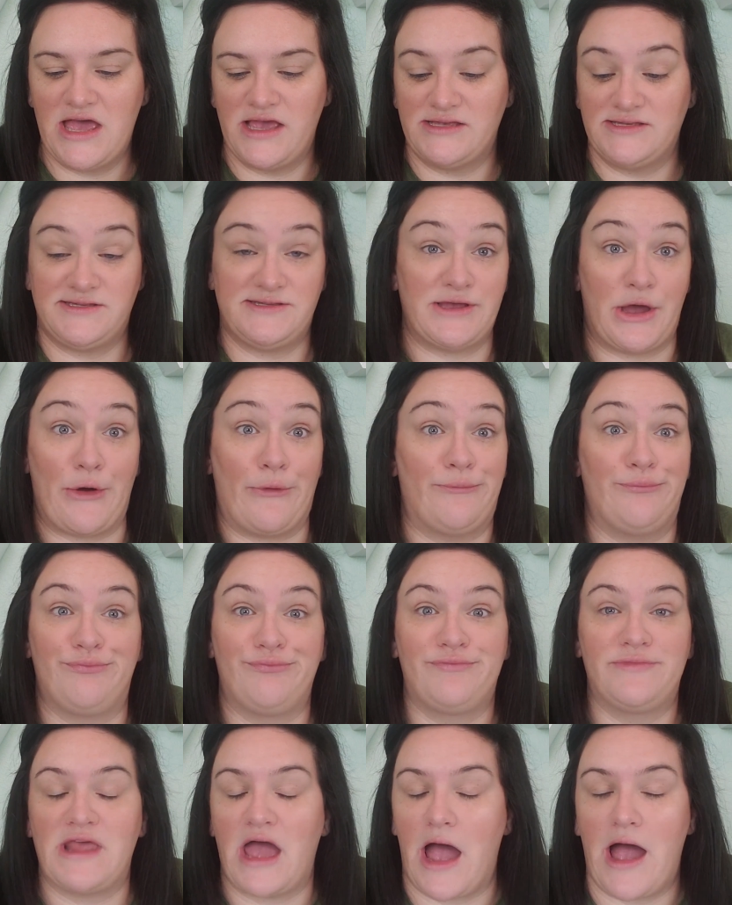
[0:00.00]
So
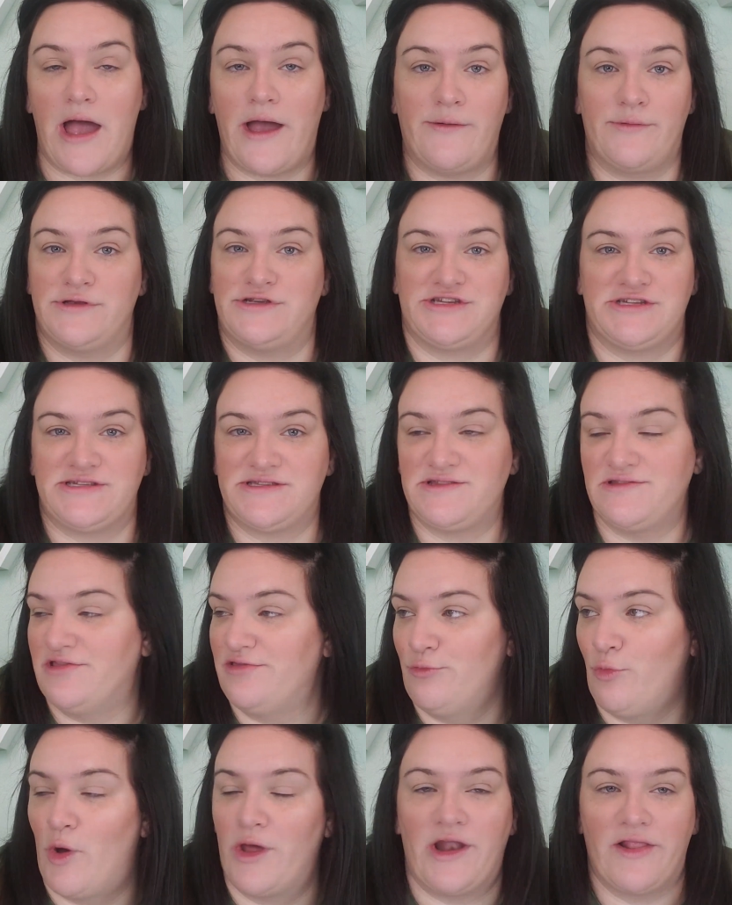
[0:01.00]
I would just
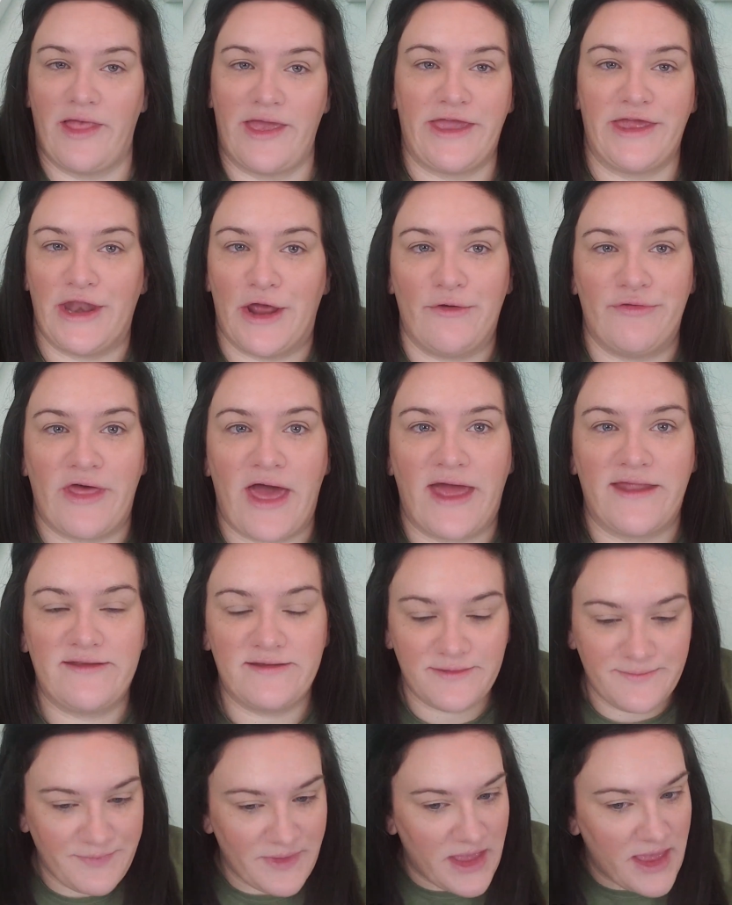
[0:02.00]
want to let you know that.